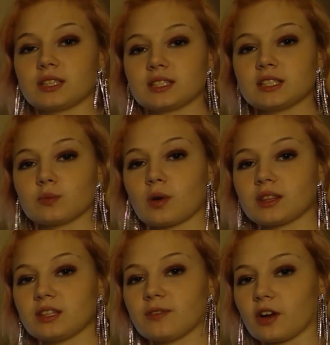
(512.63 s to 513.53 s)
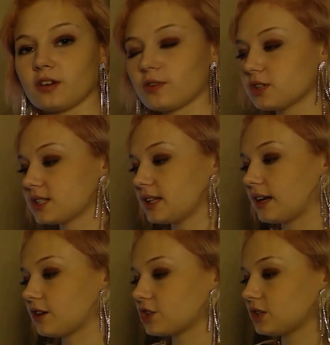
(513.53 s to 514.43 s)
this is what the very first
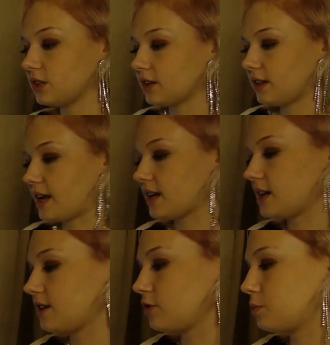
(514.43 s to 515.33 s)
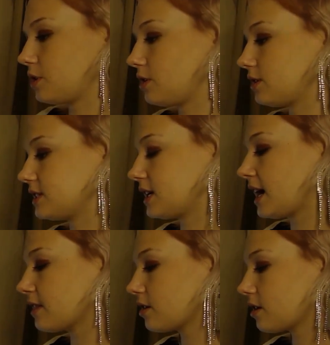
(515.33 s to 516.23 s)
layer should look like, and if you put it all
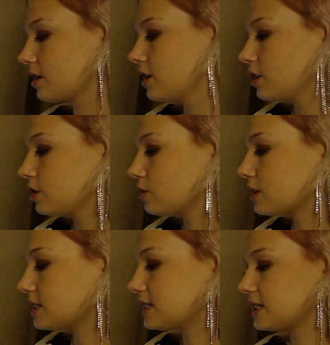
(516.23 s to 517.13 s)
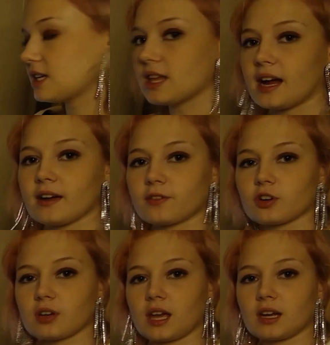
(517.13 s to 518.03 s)
together, you can see that I have
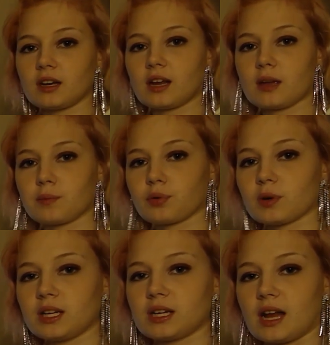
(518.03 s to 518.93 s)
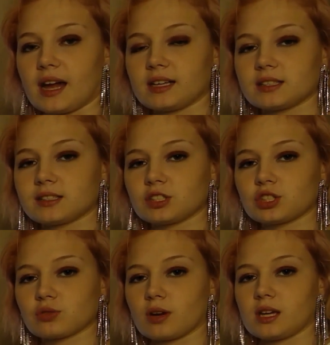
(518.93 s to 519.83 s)
created a pretty nice
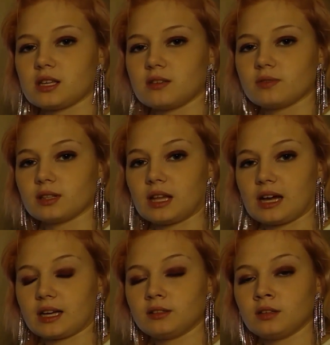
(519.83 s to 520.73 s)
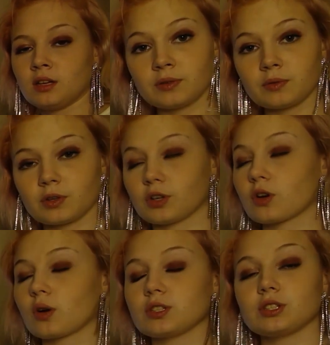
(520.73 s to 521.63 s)
straight even line. Or you're
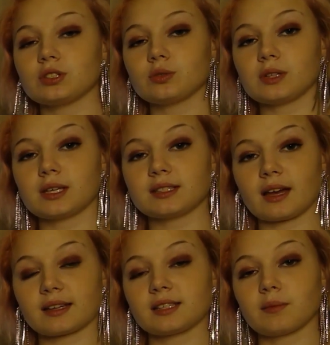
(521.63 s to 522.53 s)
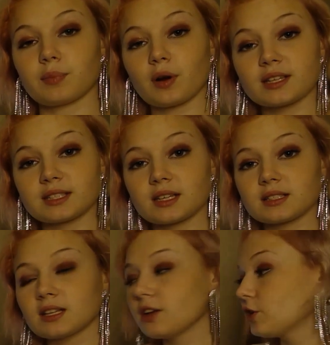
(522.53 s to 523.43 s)
going to do the exact same process
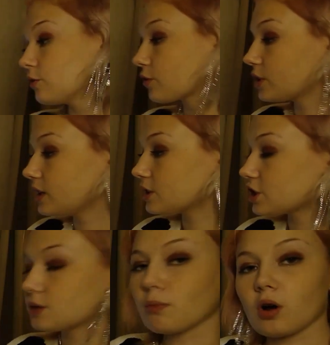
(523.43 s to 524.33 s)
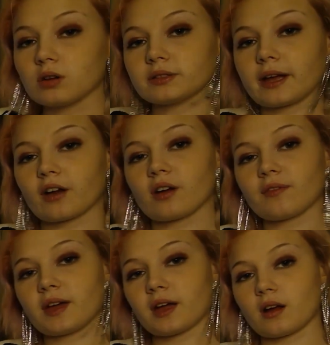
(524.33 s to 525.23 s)
for each small layer of
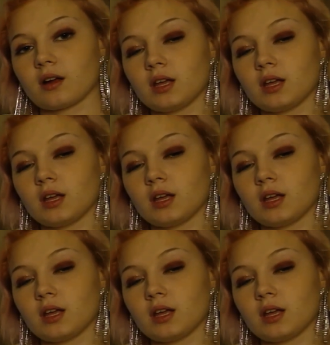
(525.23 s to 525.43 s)
hair.